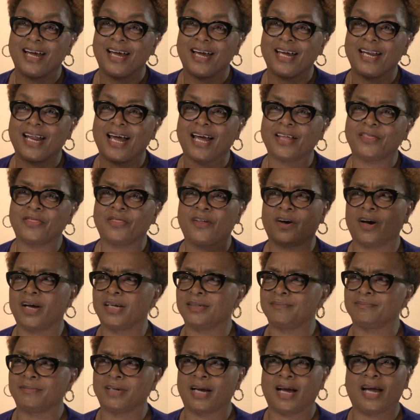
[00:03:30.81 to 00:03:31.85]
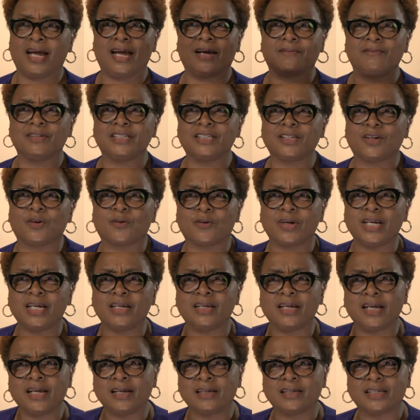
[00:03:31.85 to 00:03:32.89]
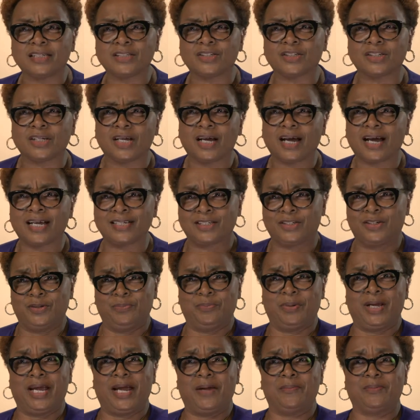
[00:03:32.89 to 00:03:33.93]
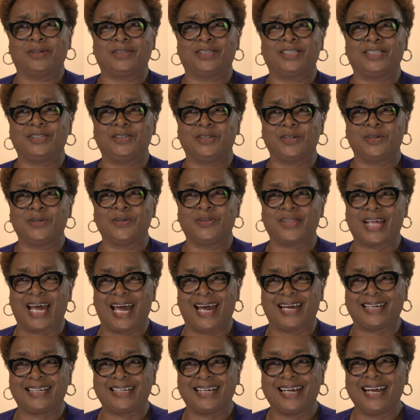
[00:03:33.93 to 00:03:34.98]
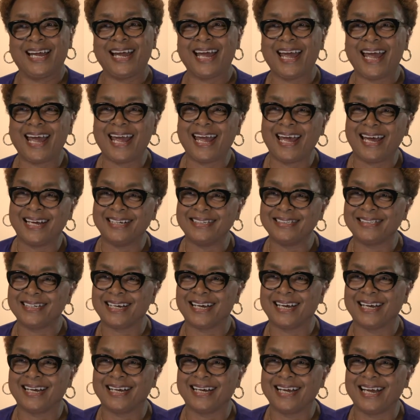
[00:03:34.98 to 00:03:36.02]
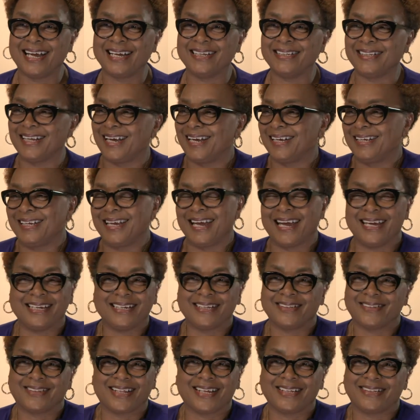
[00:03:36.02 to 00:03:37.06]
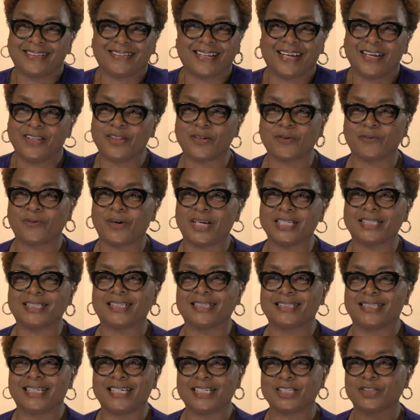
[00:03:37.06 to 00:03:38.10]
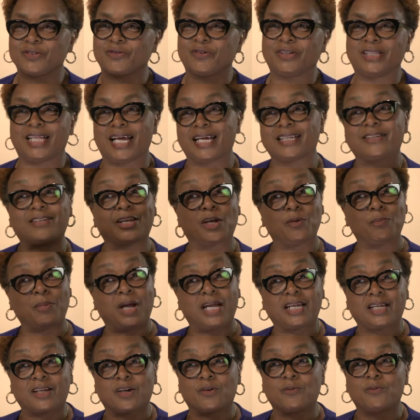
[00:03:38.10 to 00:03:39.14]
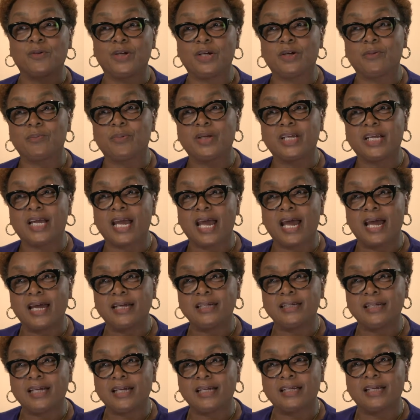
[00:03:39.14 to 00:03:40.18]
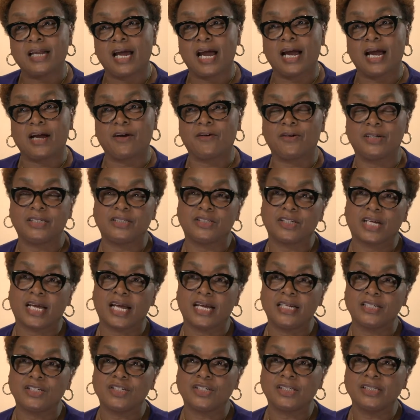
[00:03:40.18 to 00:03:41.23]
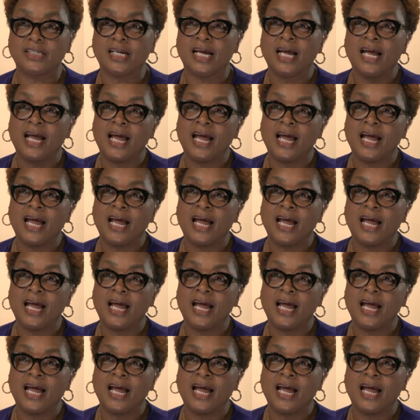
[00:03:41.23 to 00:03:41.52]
And I thought, I have a degree in English. I should be able to do that. And again, as they say, the rest is history. That's how my career began in higher education.